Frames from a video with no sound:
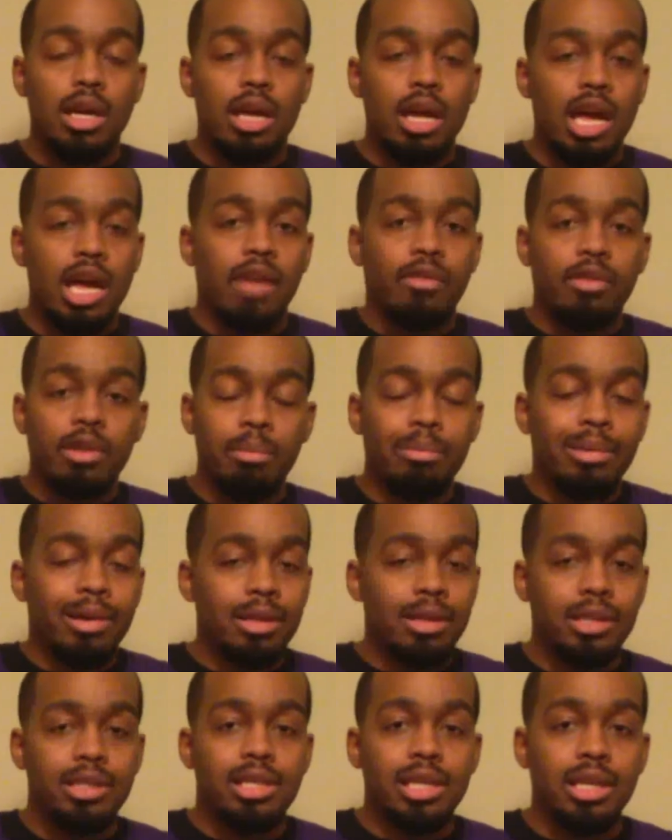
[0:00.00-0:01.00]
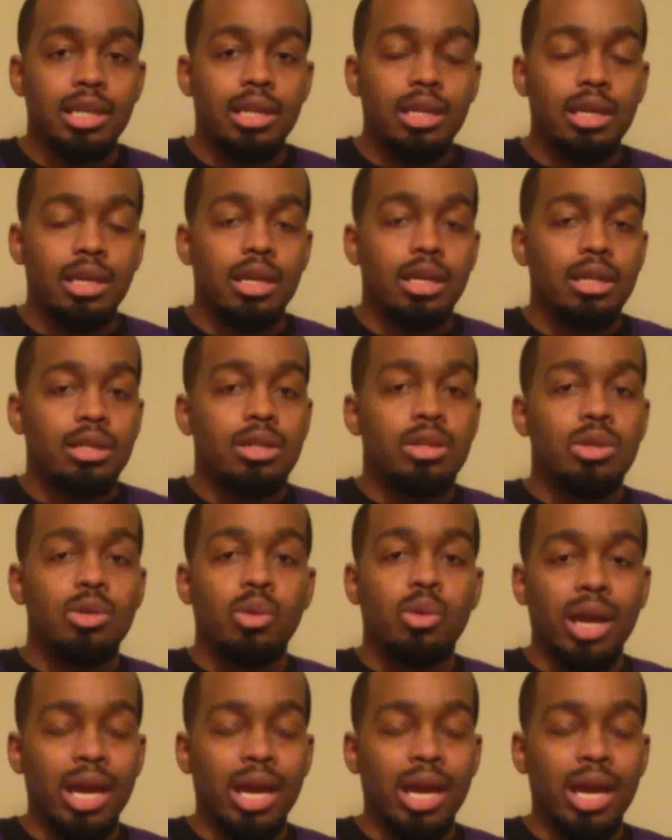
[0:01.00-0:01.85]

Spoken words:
have the ability to do